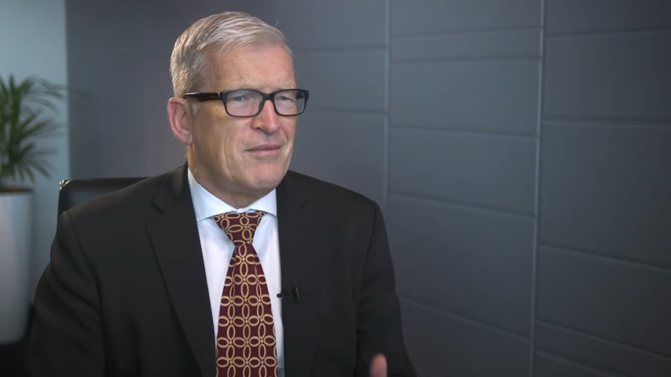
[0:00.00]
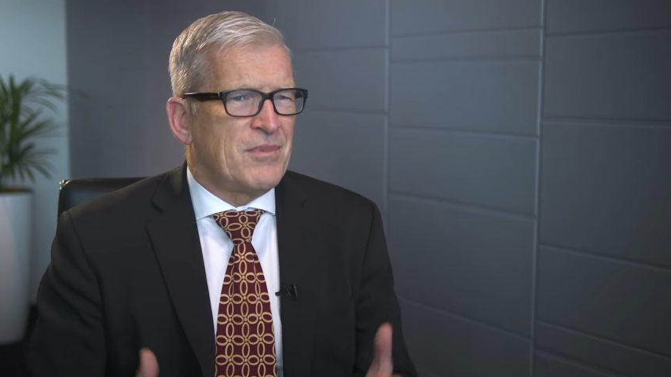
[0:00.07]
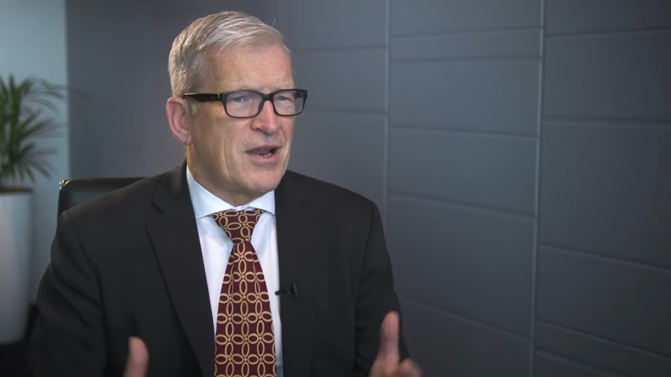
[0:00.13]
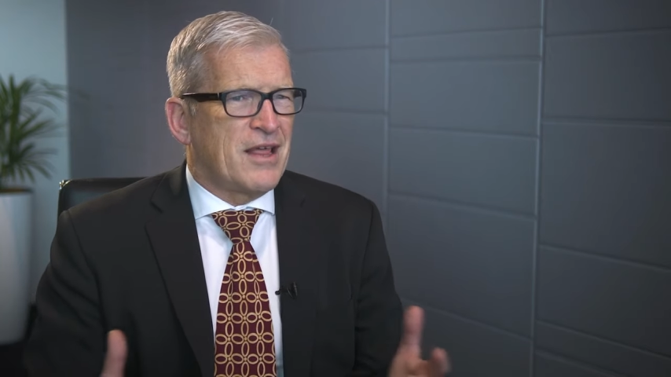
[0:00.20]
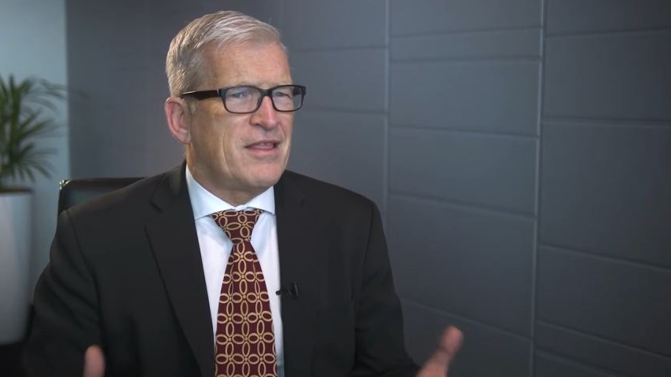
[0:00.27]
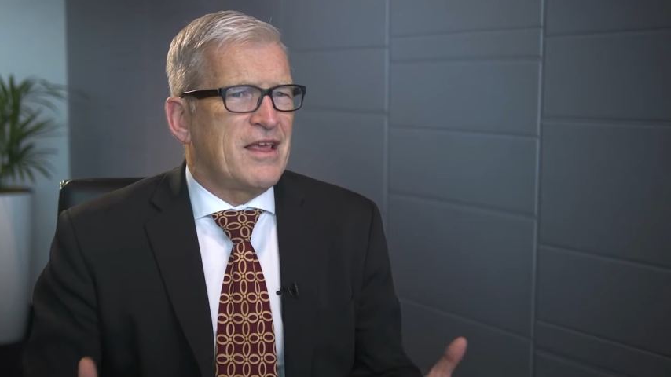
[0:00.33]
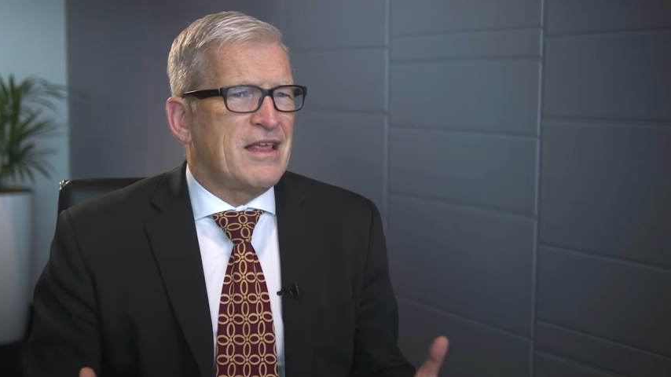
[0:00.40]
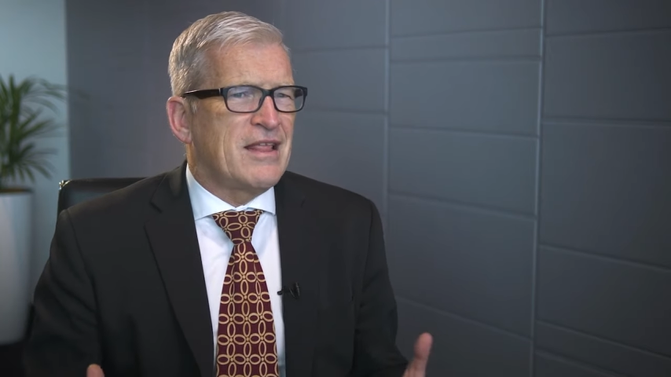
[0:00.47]
But
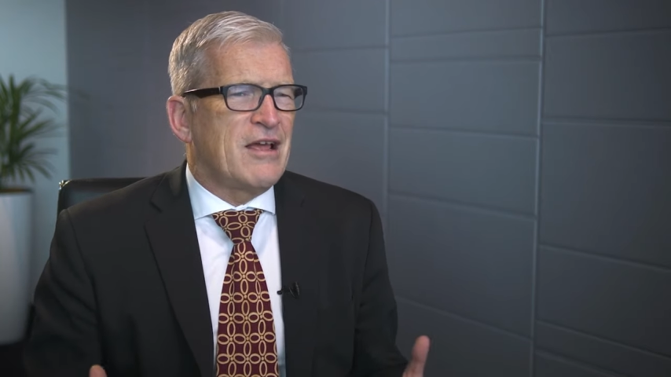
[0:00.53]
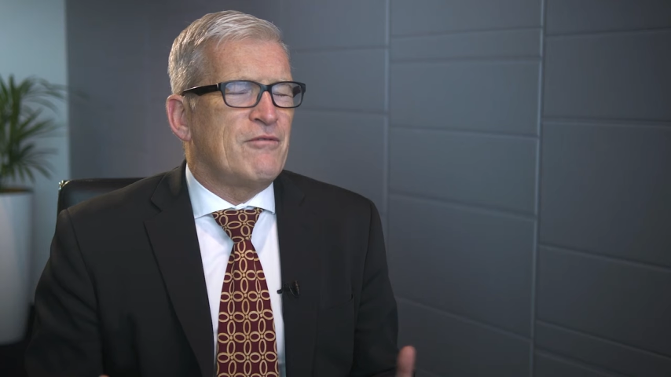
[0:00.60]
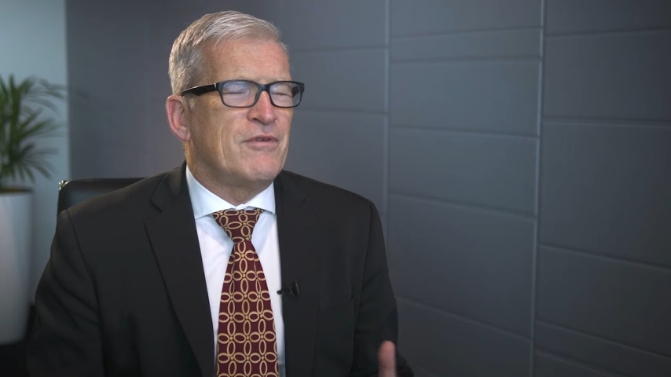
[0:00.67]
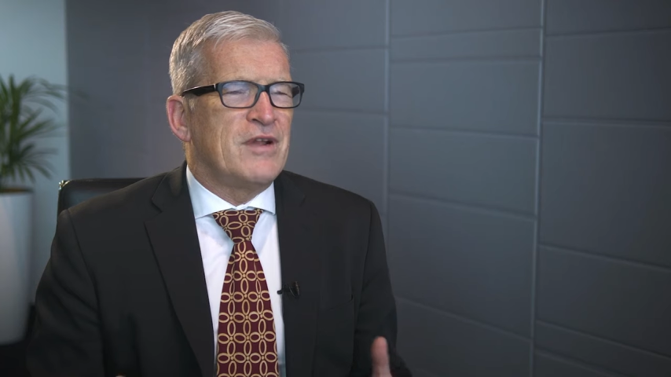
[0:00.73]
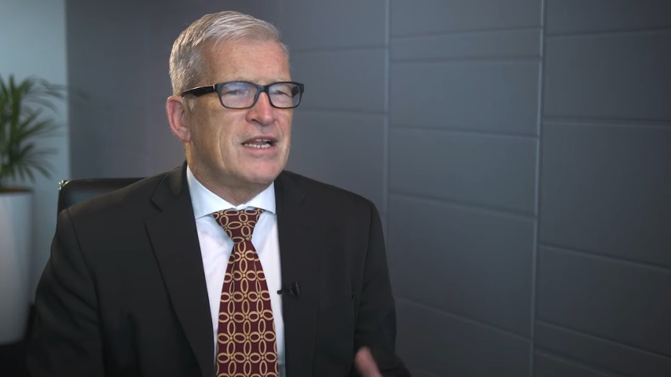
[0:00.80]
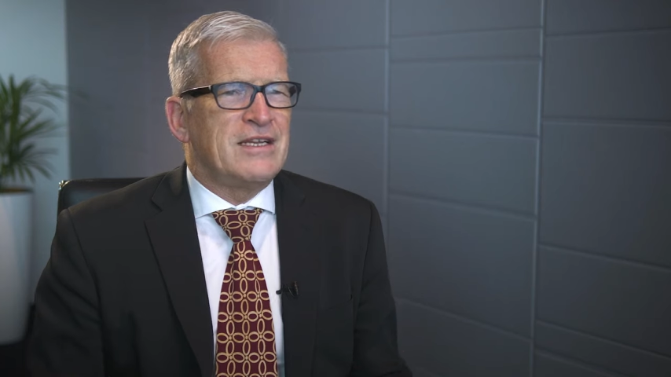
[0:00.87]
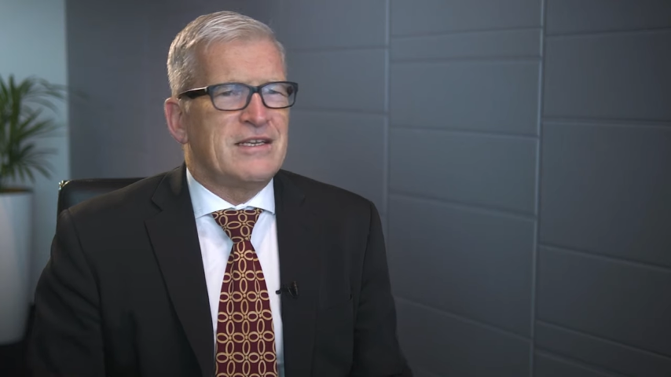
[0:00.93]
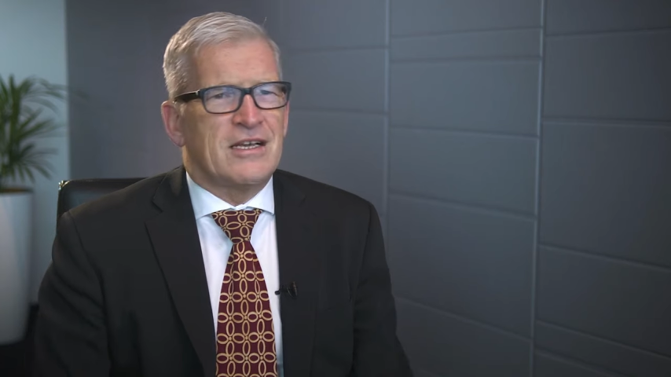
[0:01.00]
I think that
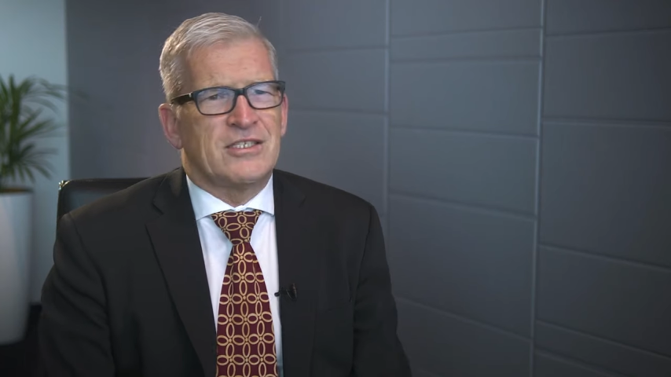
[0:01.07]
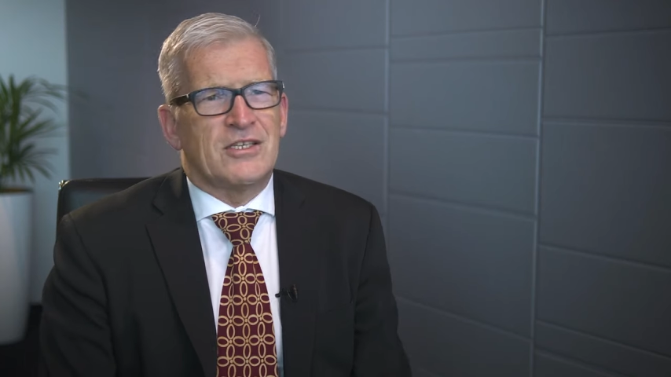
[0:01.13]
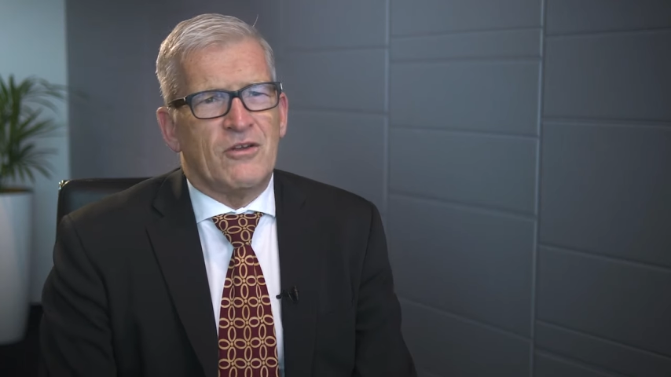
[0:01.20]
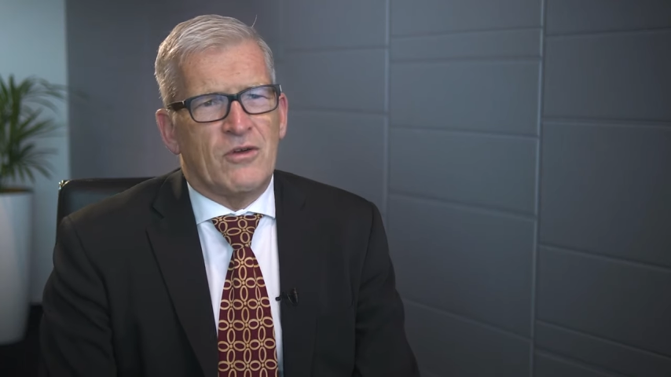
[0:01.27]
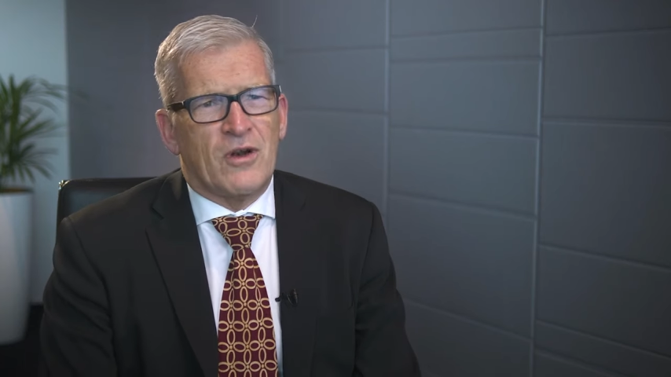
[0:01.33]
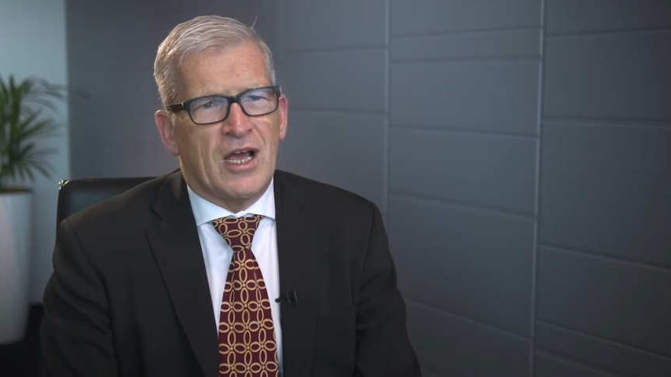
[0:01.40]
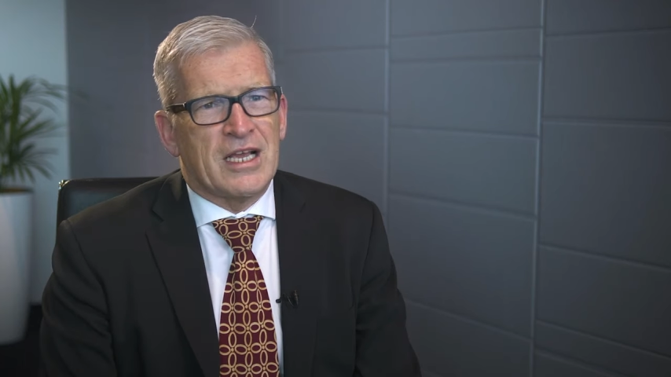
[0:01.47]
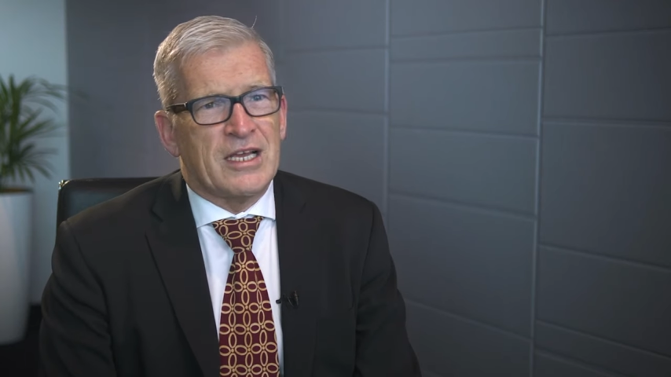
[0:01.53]
really does
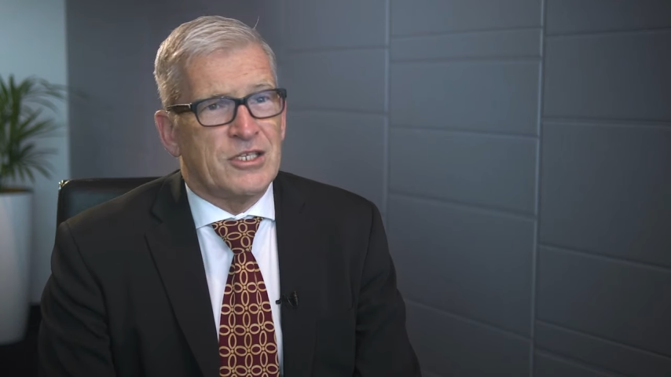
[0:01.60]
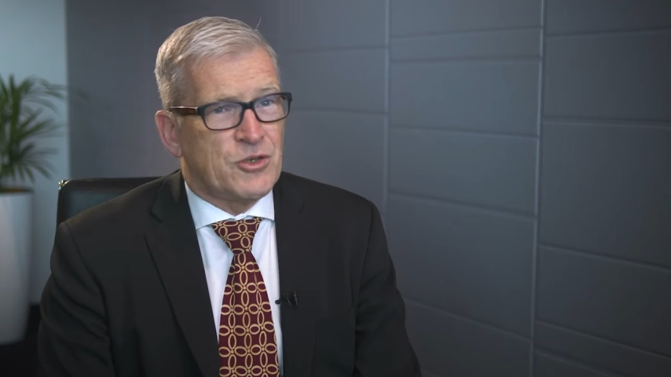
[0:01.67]
look like a